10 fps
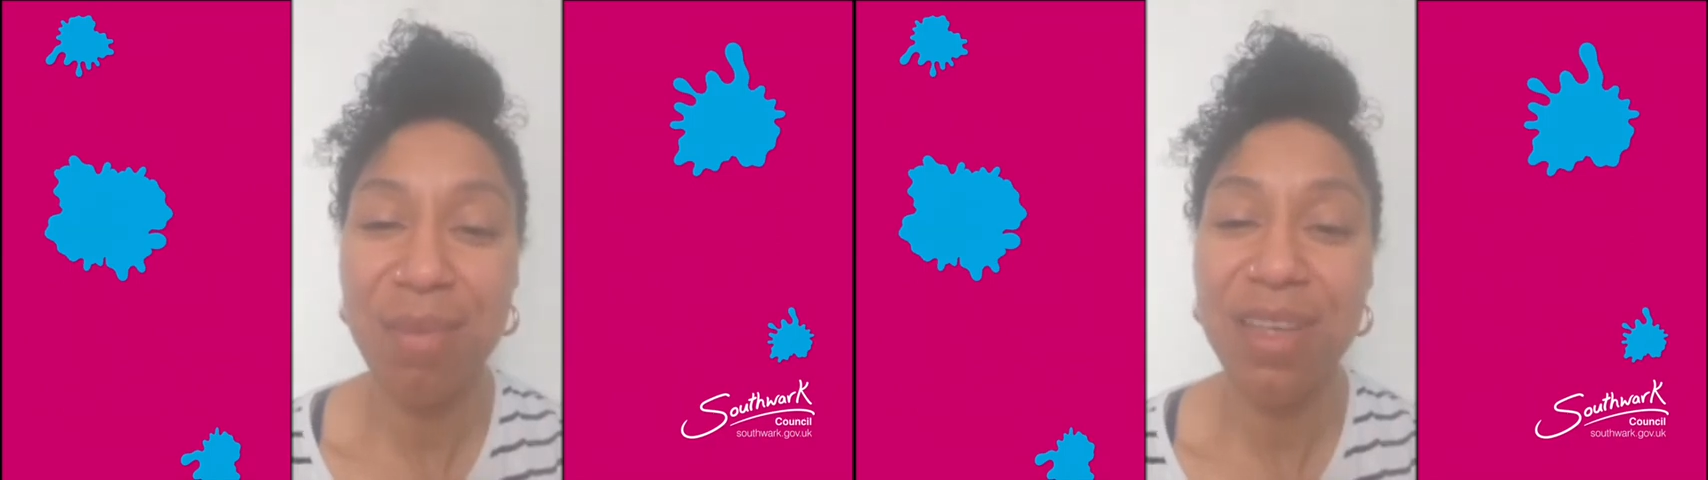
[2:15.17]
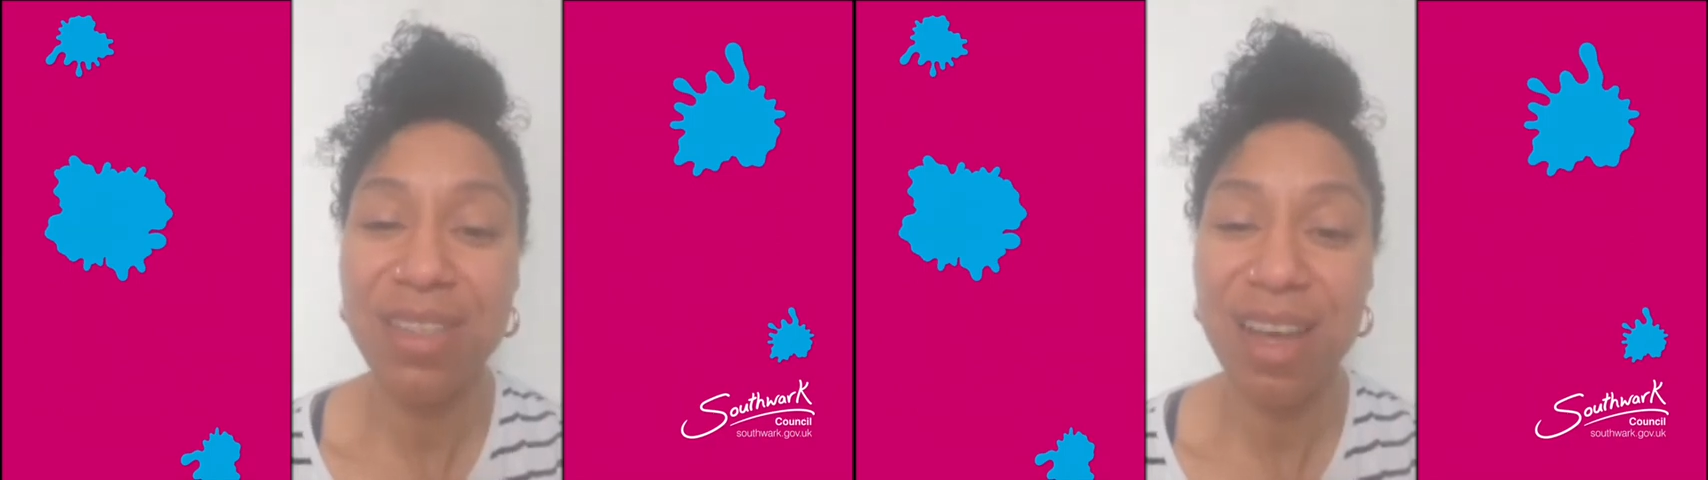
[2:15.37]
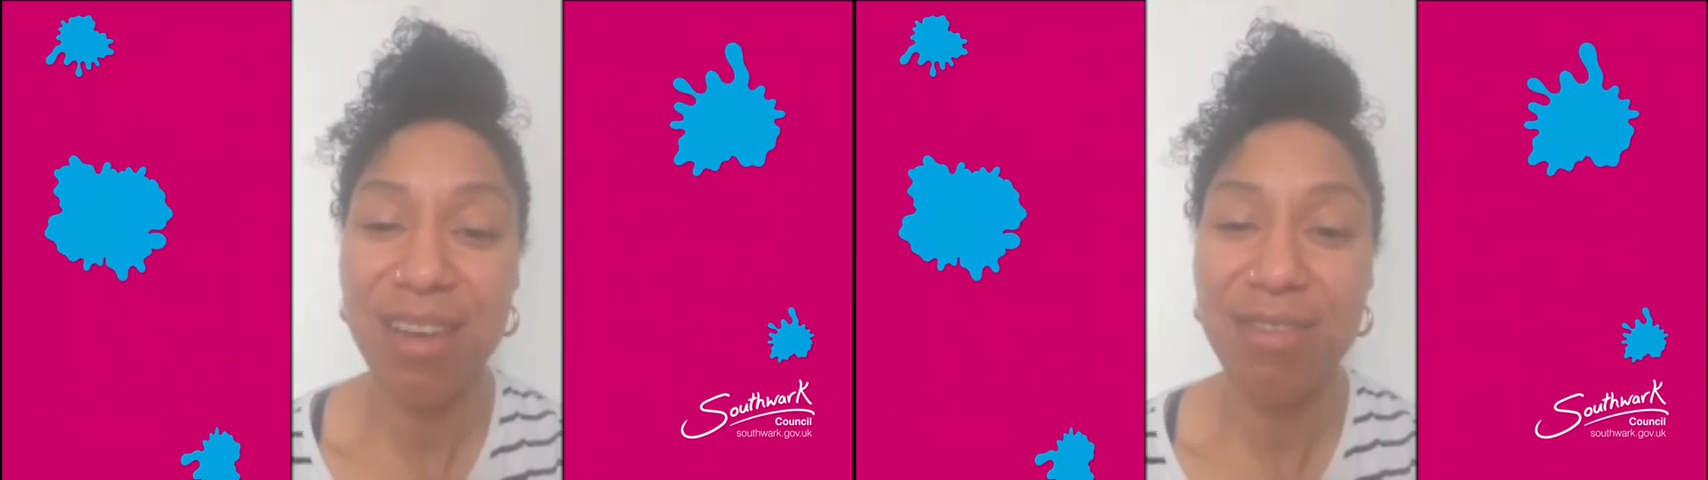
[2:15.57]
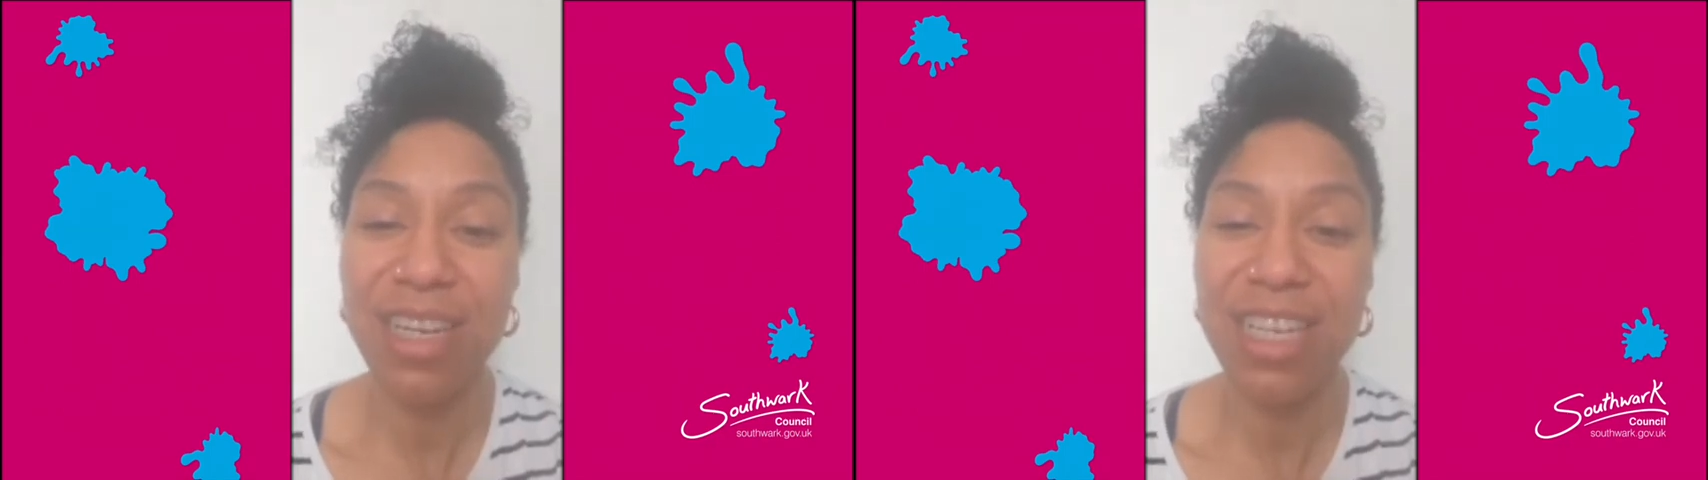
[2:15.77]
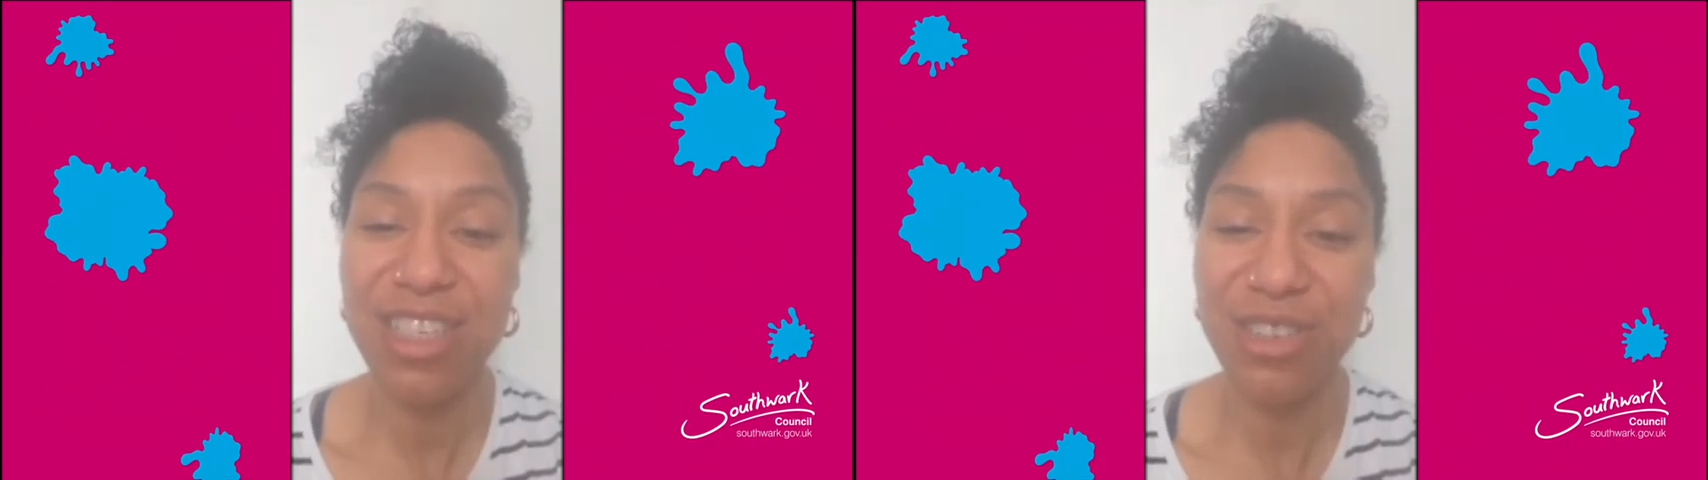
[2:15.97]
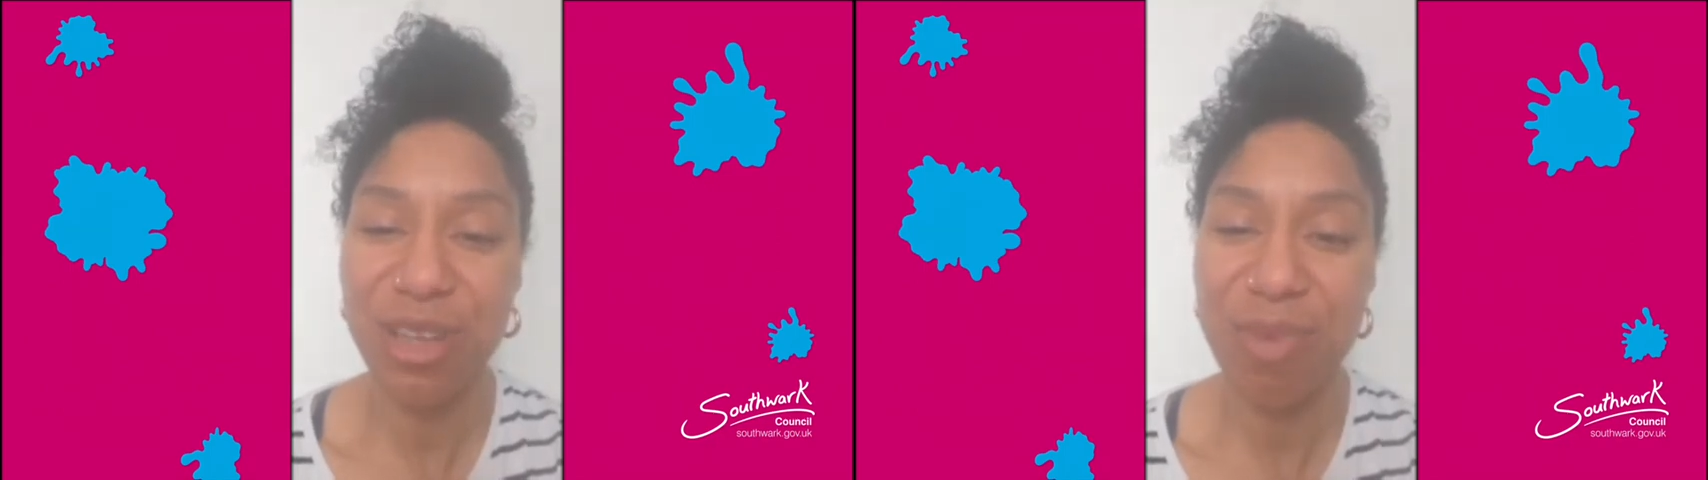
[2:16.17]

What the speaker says: because I really enjoyed